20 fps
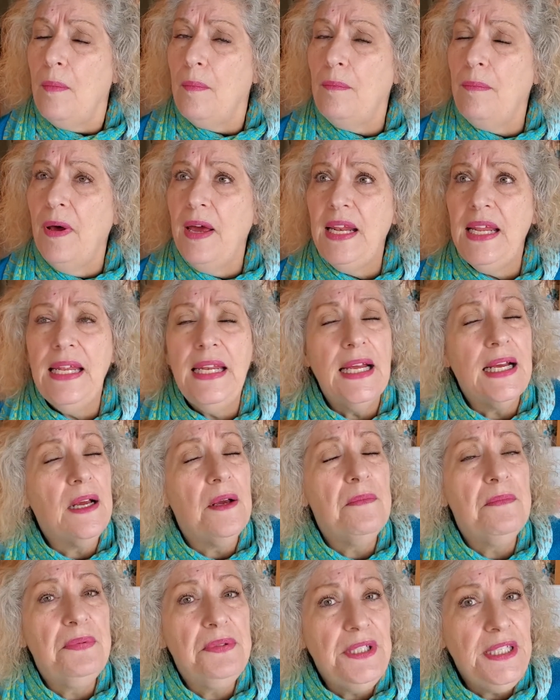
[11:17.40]
but in a
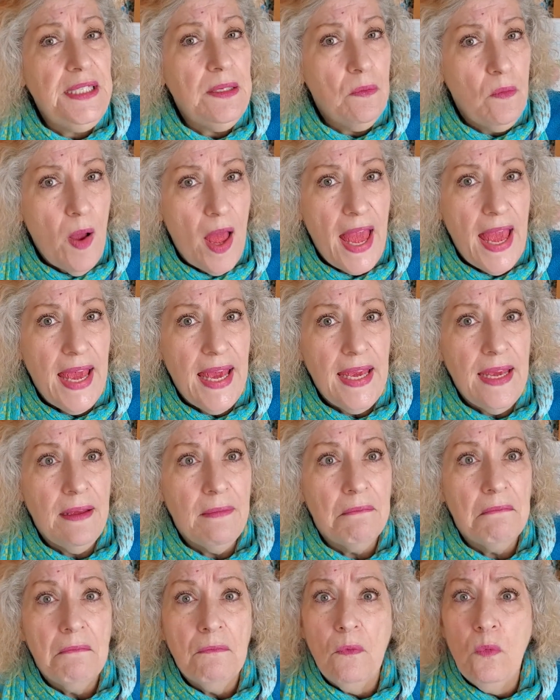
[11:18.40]
complete way.
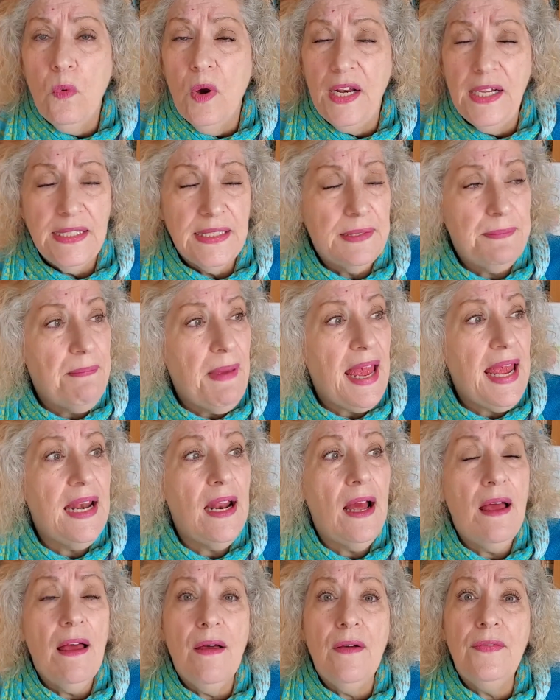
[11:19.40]
What it's
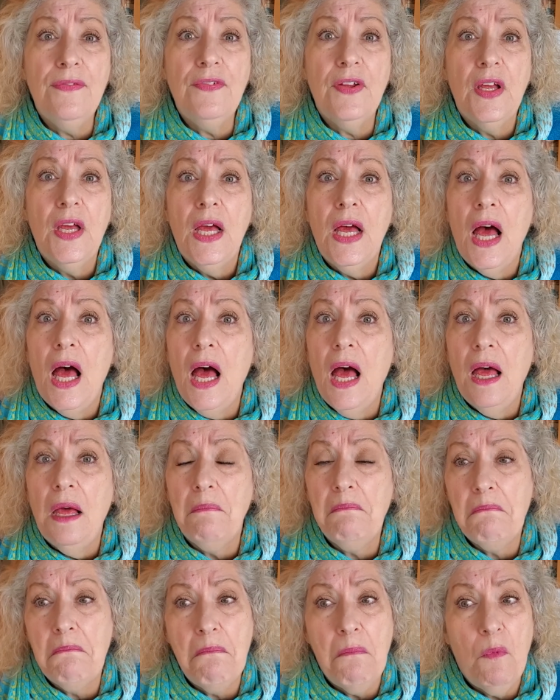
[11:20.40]
made of,
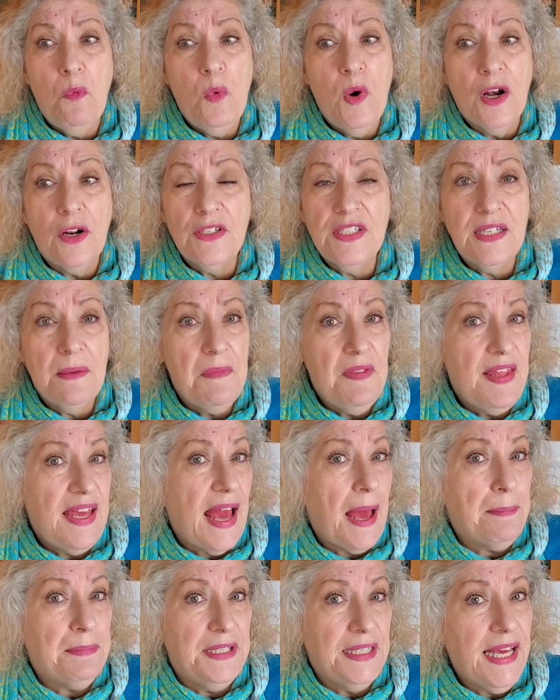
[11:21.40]
what are some of
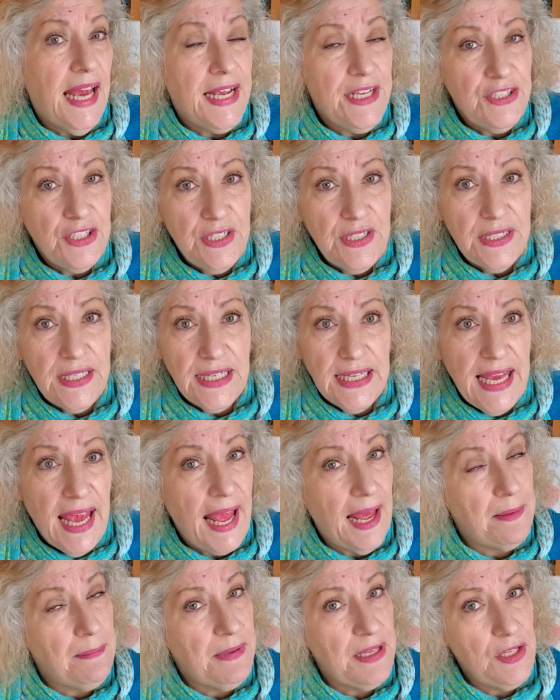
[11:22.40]
the applications it
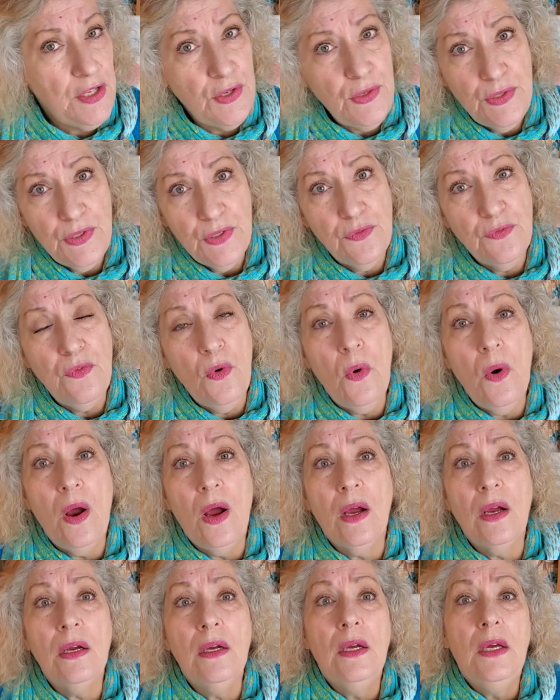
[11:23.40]
can be used
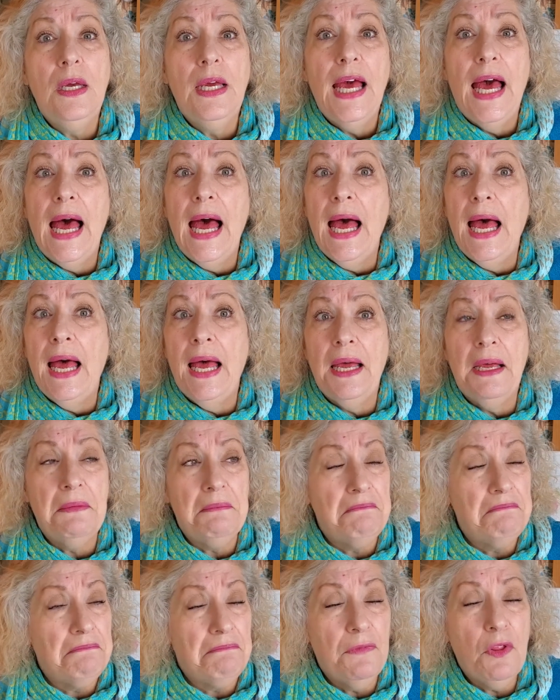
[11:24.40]
for,
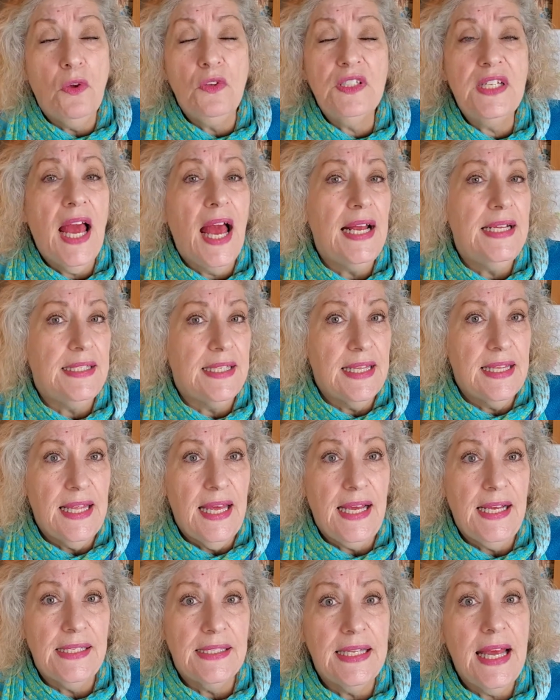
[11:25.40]
those kinds of
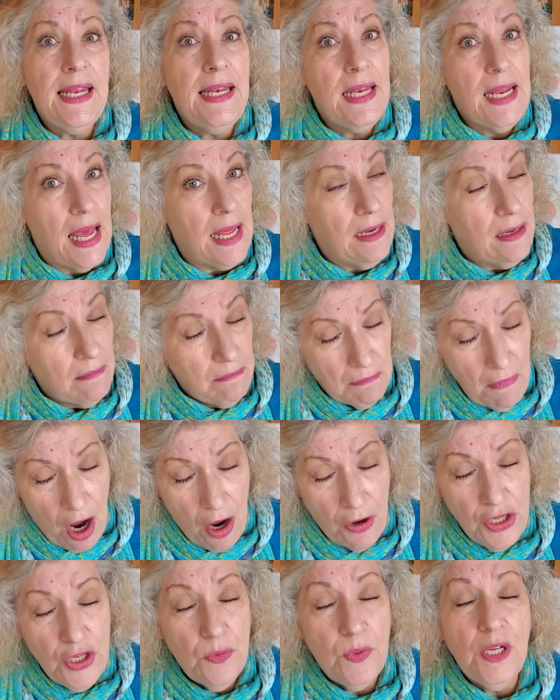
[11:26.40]
things. And
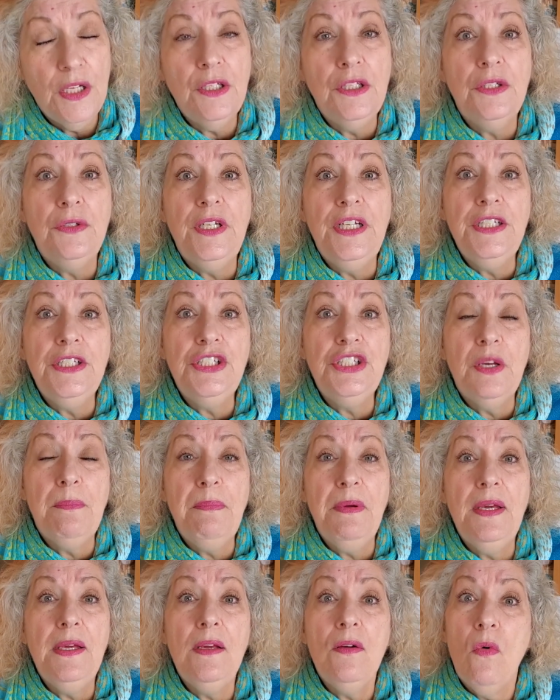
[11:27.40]
are you including
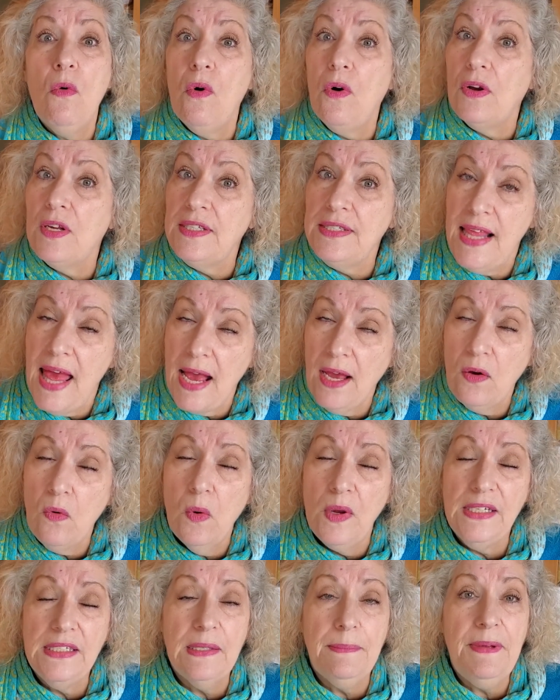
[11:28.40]
shipping, or is that
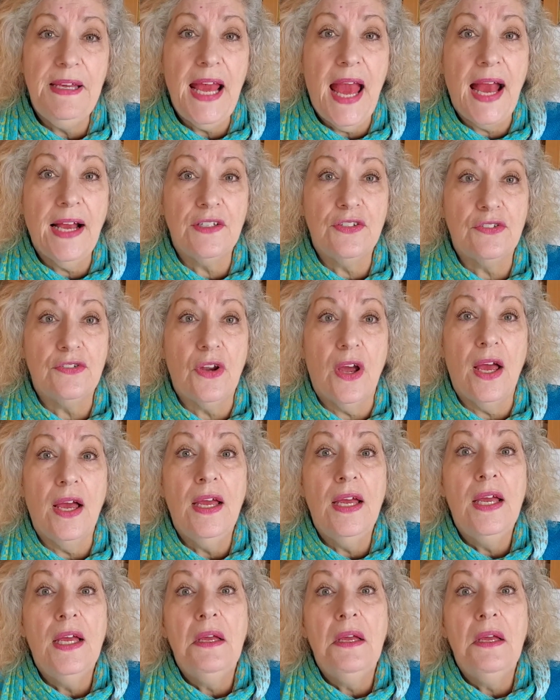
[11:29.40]
going to be extra?